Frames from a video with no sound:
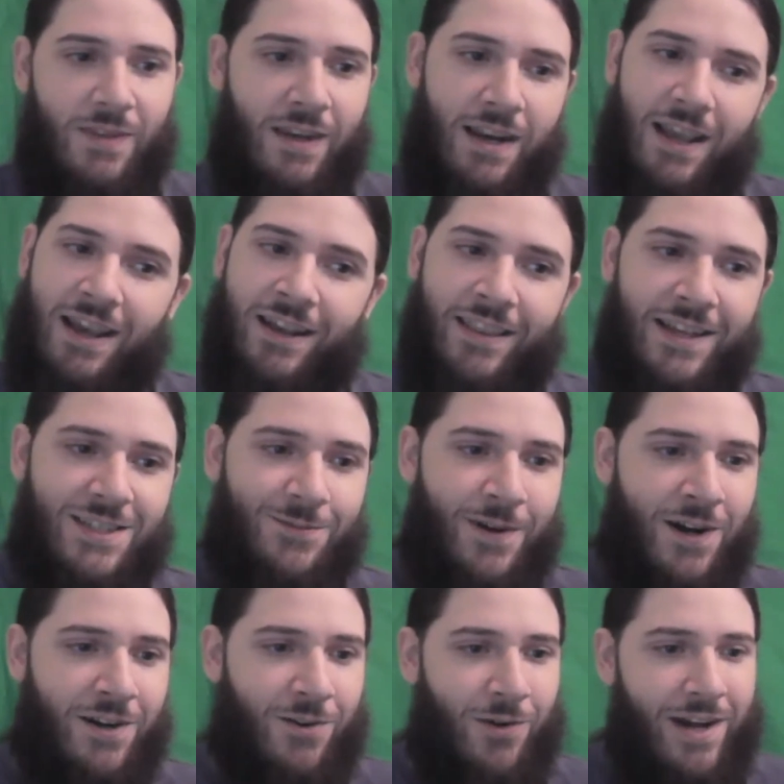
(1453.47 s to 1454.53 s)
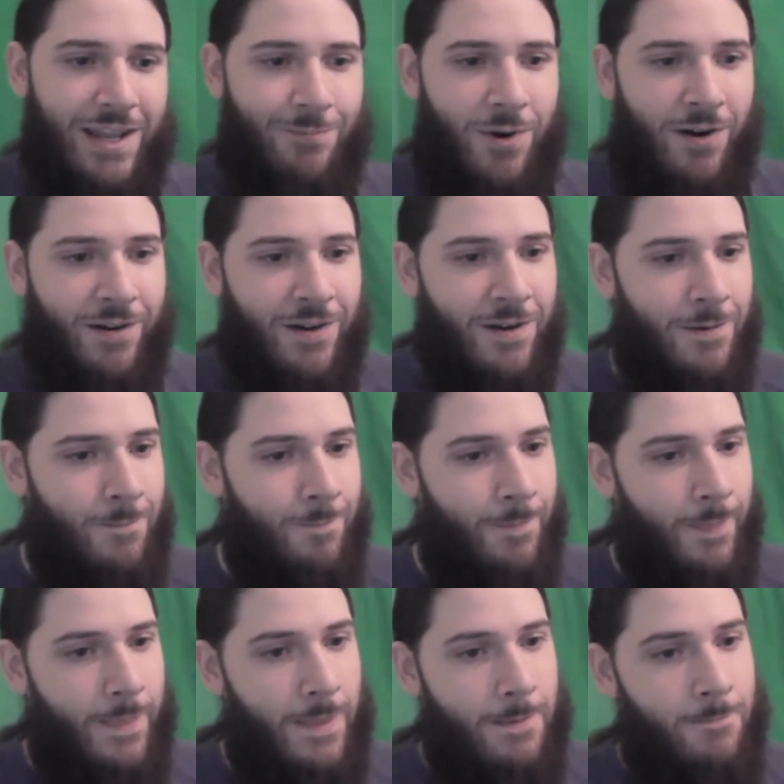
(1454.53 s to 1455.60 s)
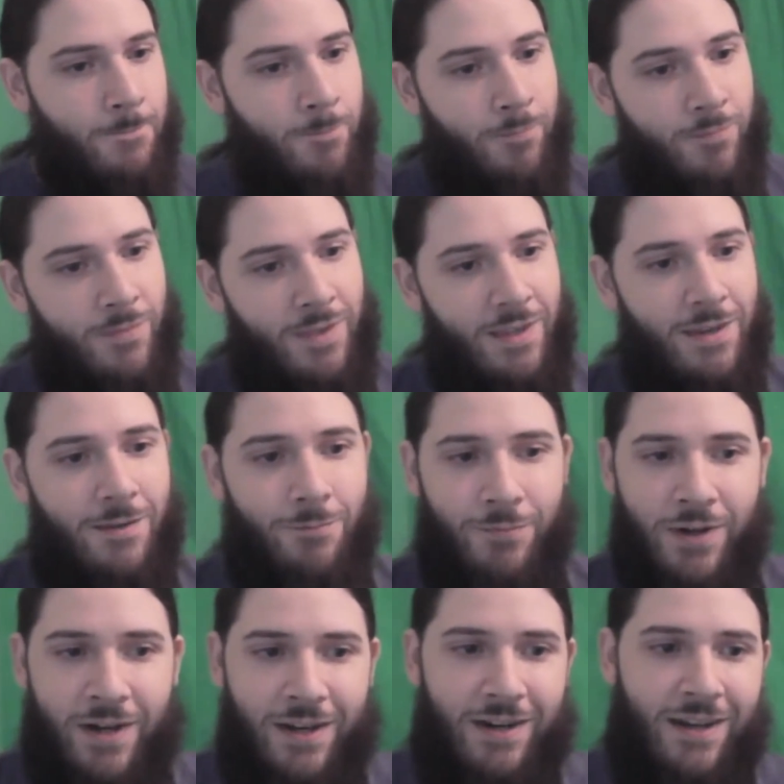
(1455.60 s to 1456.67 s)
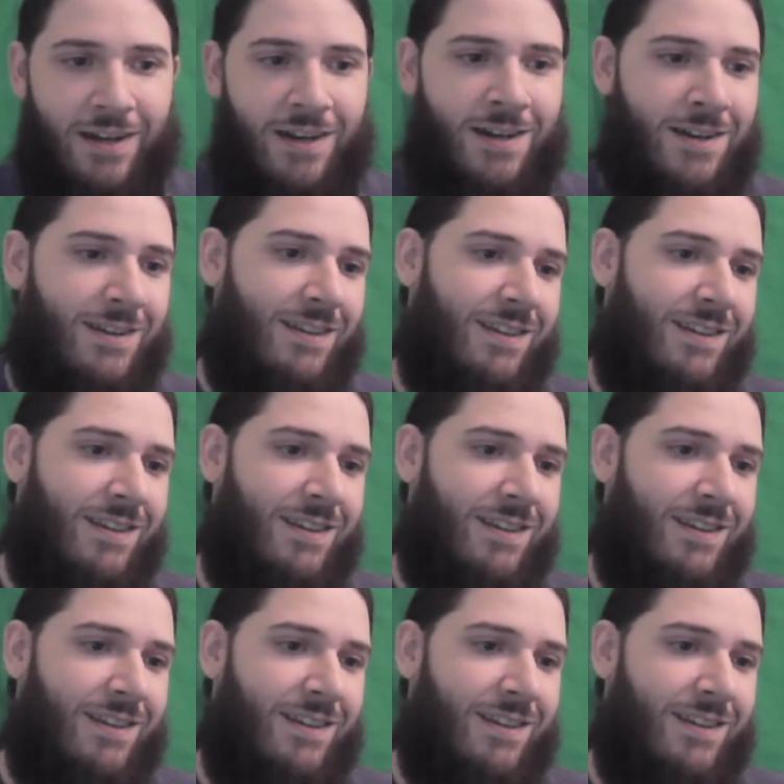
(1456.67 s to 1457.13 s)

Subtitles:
Hey, that's fair, Grady Parker. But, I